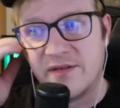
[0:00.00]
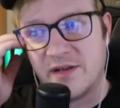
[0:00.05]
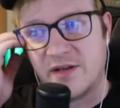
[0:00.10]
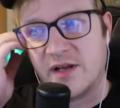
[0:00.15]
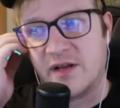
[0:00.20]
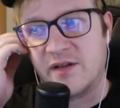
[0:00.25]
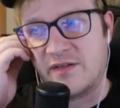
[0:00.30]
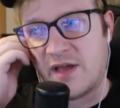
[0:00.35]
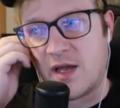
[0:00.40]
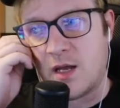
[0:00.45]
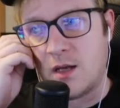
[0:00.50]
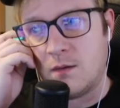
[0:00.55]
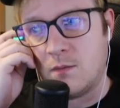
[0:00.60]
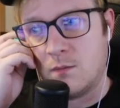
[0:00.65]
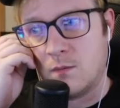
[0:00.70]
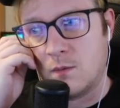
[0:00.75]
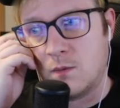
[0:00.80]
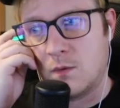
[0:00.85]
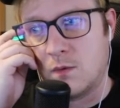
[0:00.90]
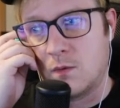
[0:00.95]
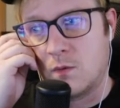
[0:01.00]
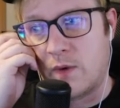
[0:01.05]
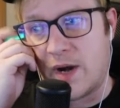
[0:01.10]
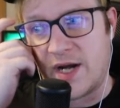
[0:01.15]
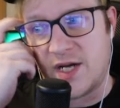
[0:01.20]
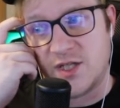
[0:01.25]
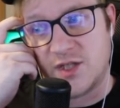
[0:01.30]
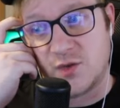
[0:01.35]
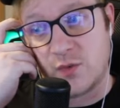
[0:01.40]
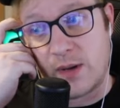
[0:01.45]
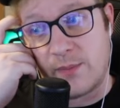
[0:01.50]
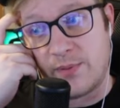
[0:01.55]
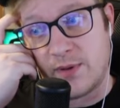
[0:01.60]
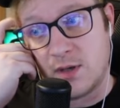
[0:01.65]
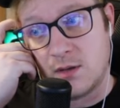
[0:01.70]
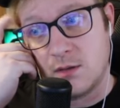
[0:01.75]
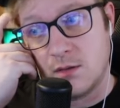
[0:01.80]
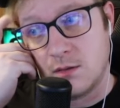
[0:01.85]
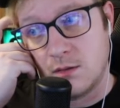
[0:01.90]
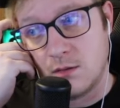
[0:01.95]
it does it say loses, it ranged
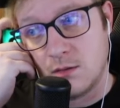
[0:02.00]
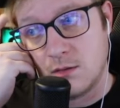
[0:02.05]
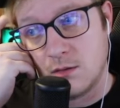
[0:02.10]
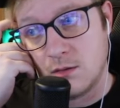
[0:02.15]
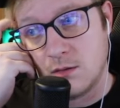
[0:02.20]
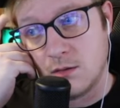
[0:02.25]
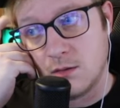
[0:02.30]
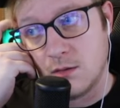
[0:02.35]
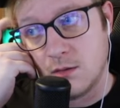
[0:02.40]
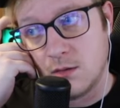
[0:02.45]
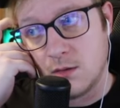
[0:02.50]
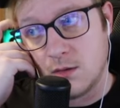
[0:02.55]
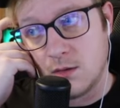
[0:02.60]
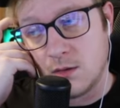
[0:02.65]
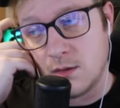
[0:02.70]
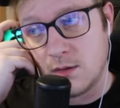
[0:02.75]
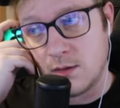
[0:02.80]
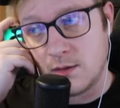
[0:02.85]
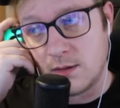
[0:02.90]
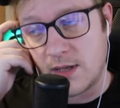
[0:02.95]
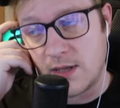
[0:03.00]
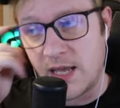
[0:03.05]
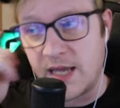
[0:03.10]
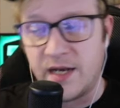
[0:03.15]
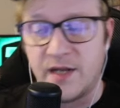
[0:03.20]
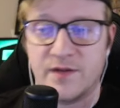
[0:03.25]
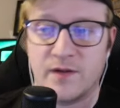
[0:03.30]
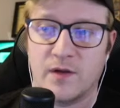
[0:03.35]
weapon. And it's